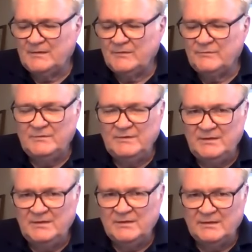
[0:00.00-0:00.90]

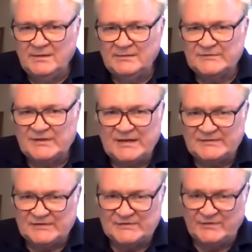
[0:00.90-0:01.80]
It's a
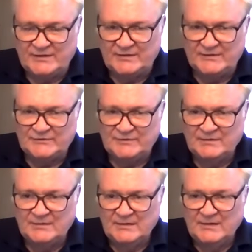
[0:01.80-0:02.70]
necessary
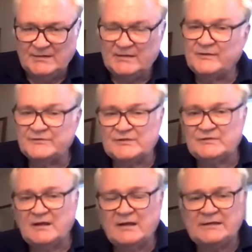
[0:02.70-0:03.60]
condition. Now, there's
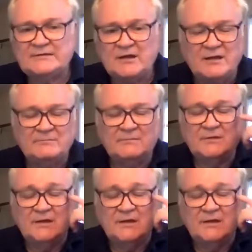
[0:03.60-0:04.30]
this, anytime